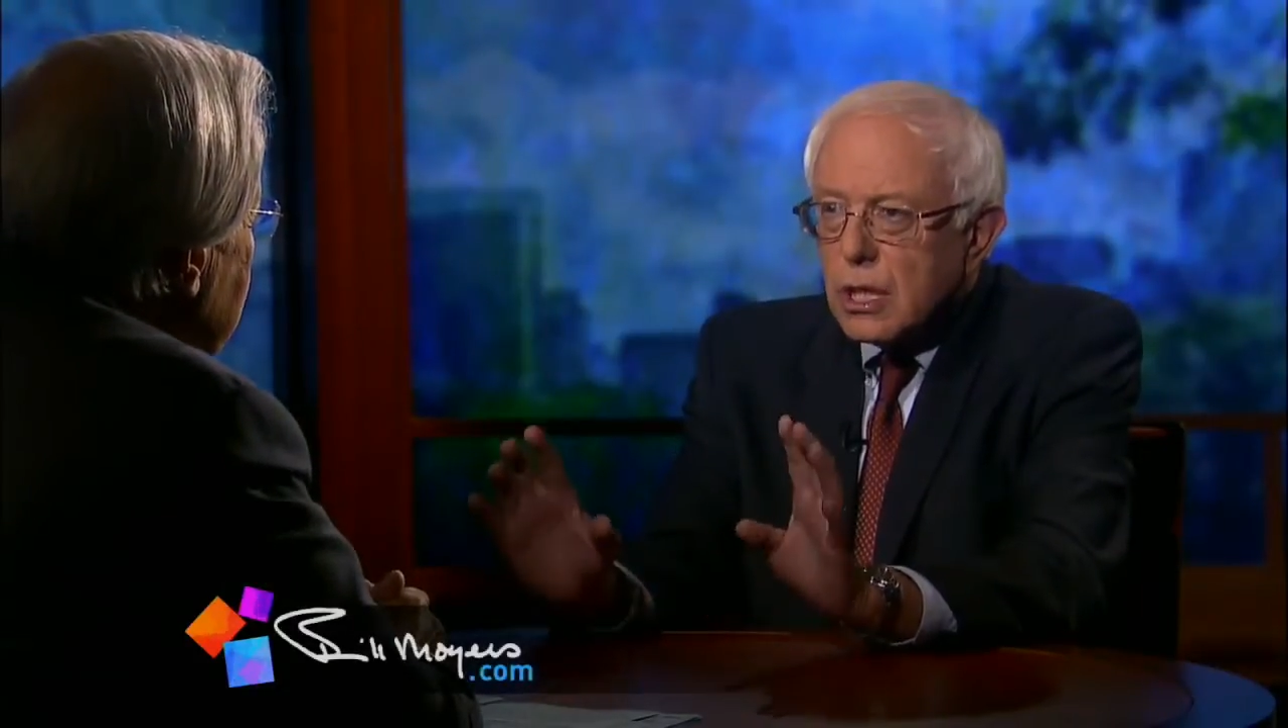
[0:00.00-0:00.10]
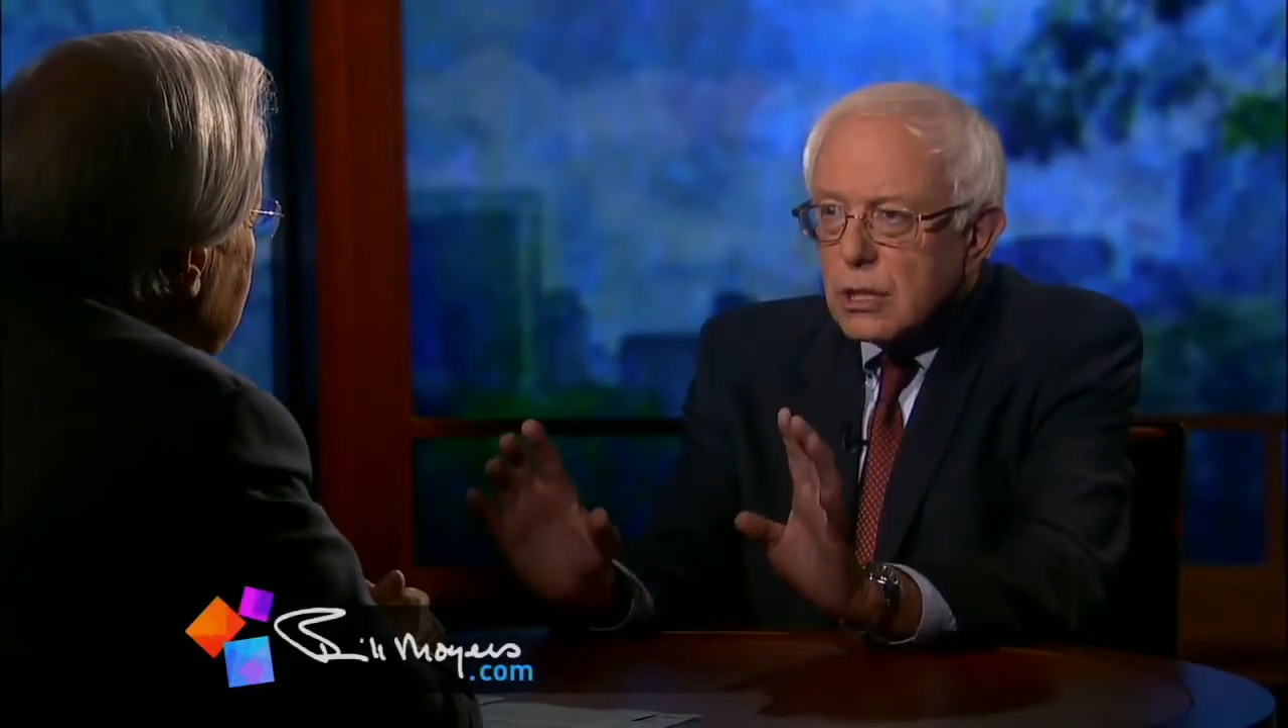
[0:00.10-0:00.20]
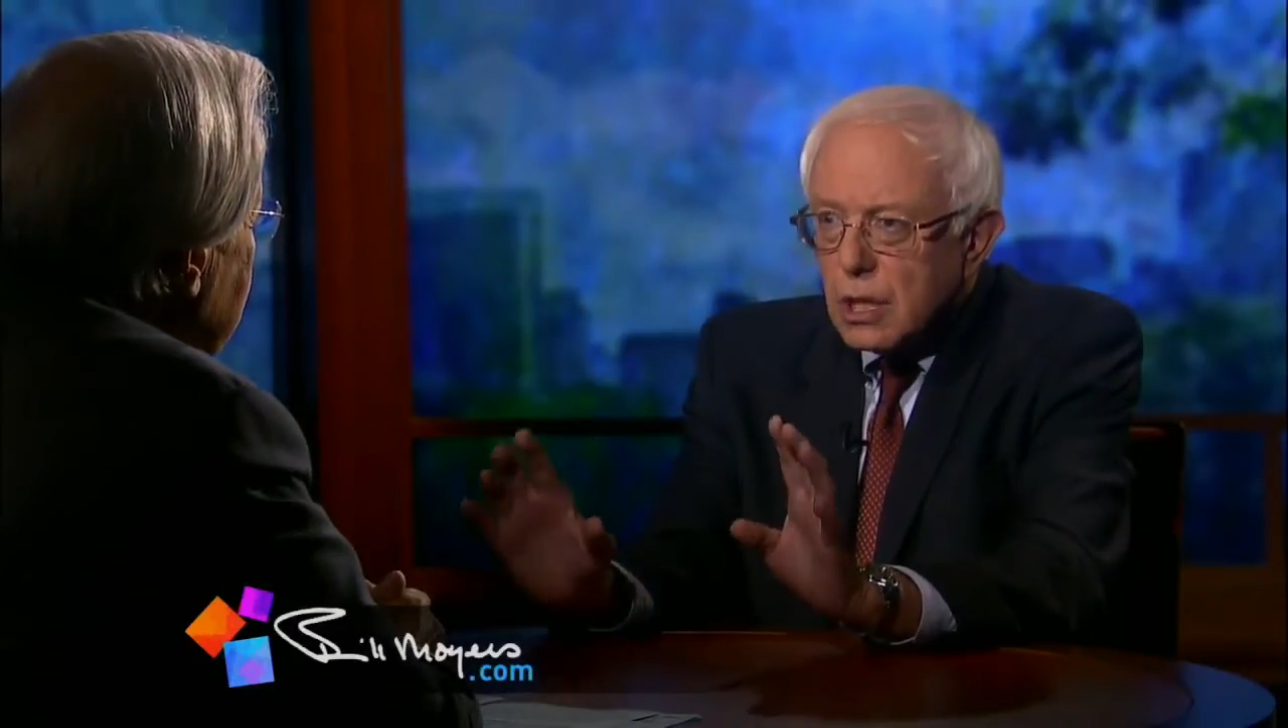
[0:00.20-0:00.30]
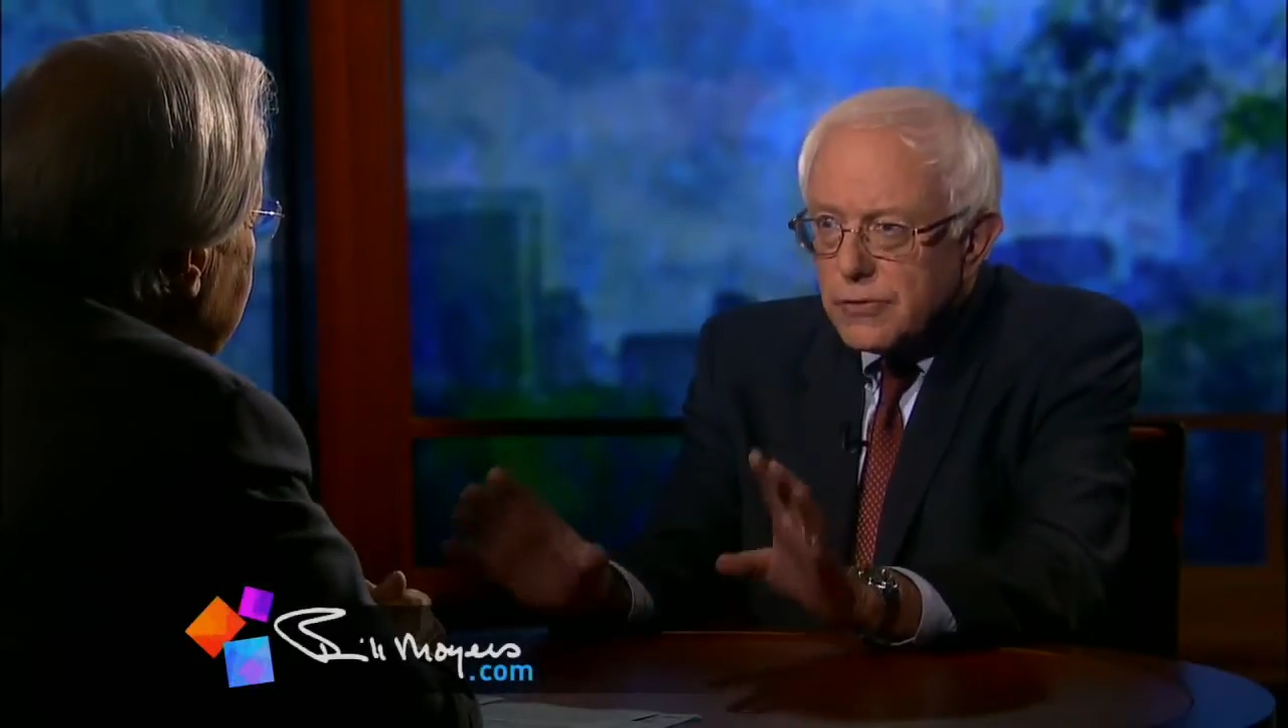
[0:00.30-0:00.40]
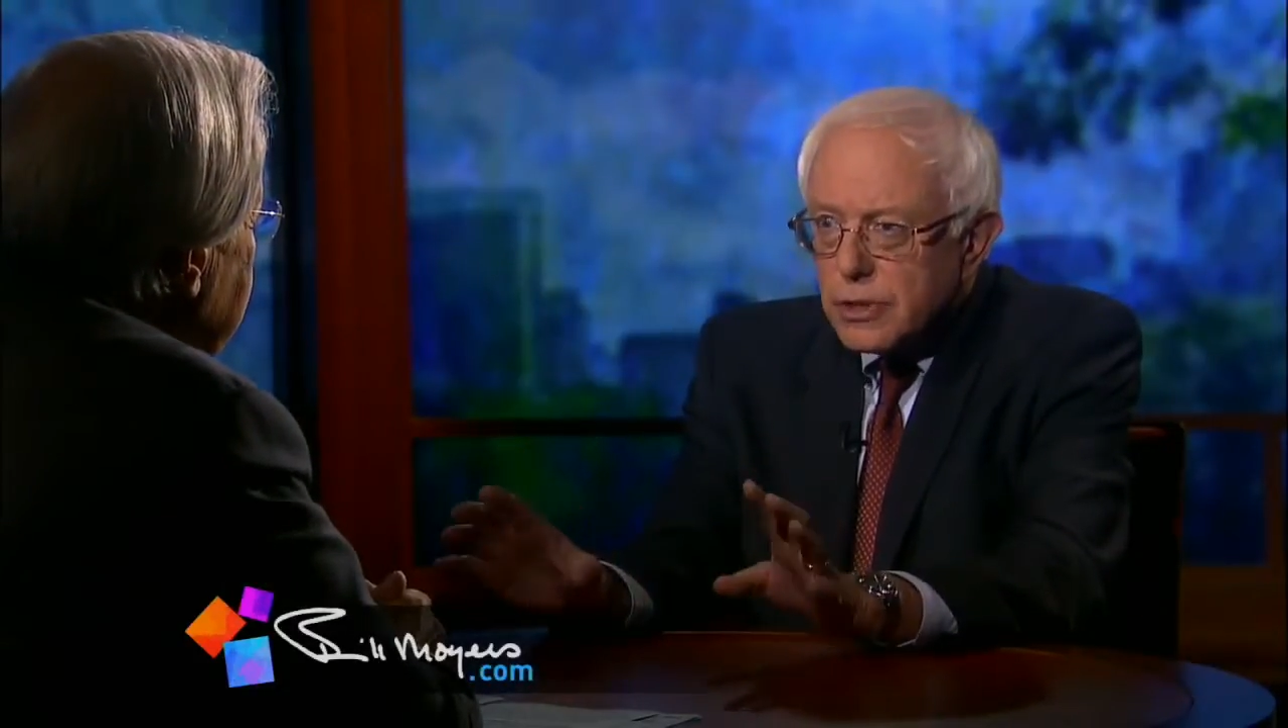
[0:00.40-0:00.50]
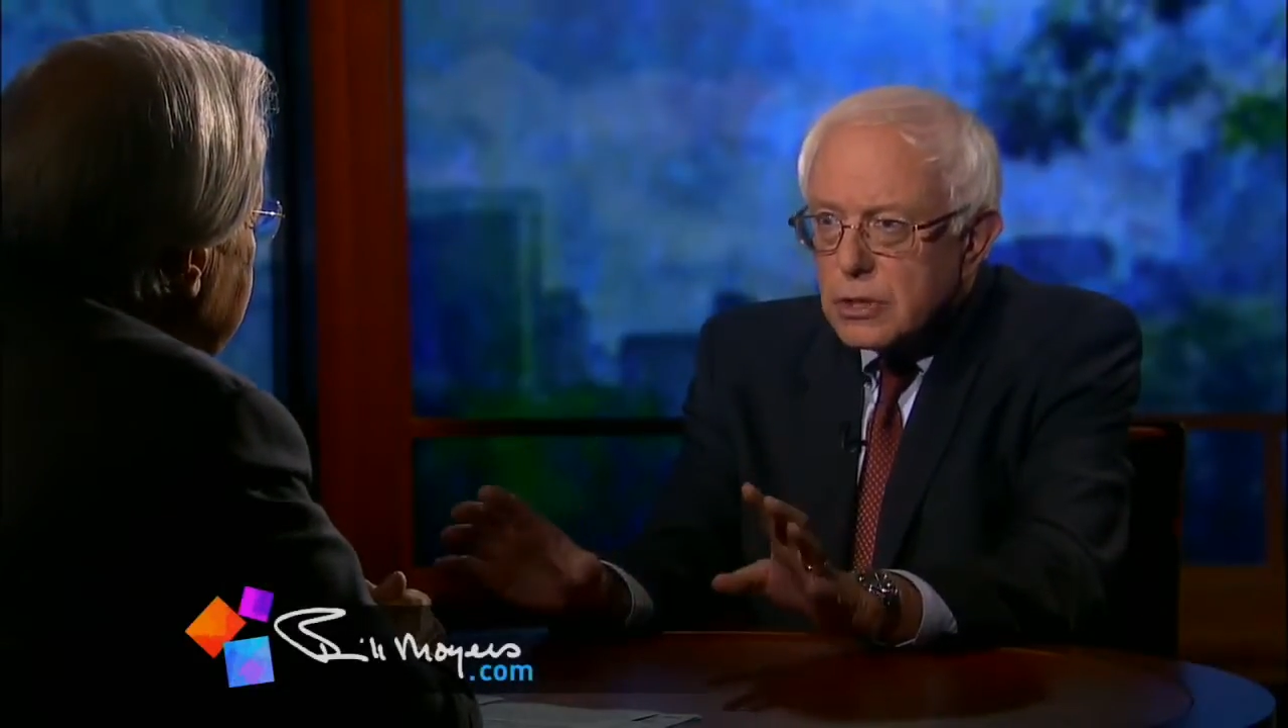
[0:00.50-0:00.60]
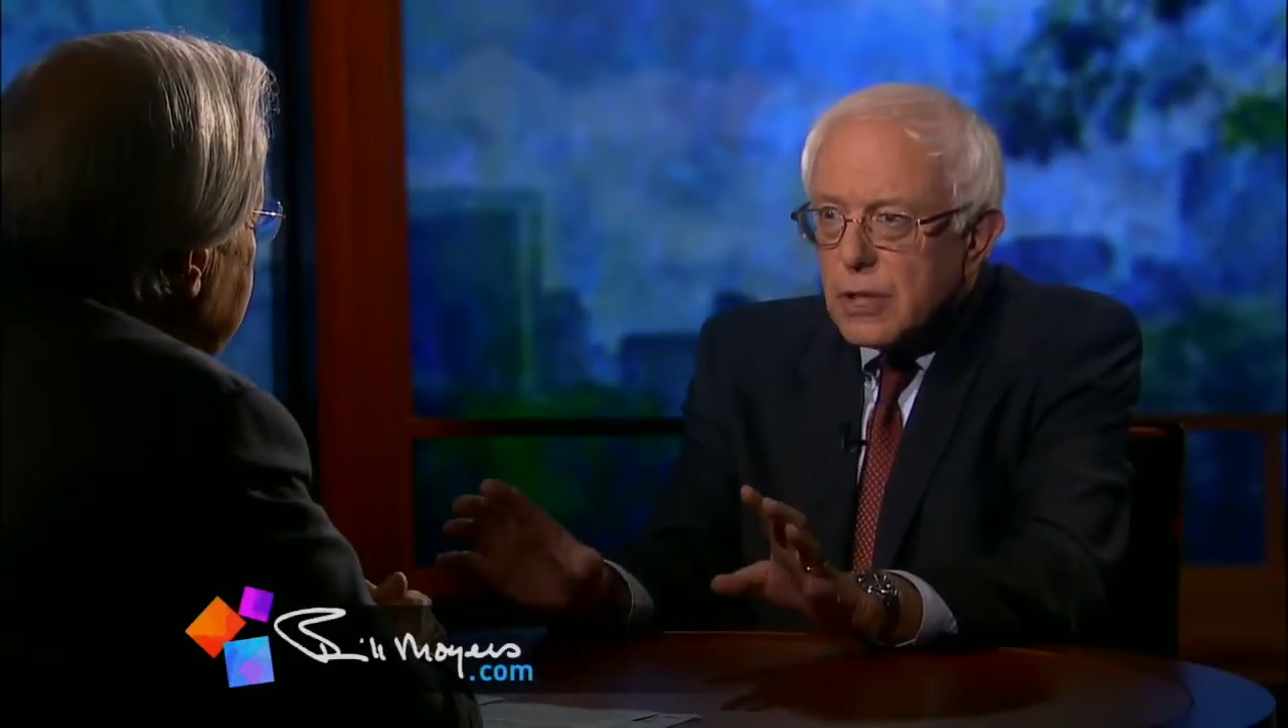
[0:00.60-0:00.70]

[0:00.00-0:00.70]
and governors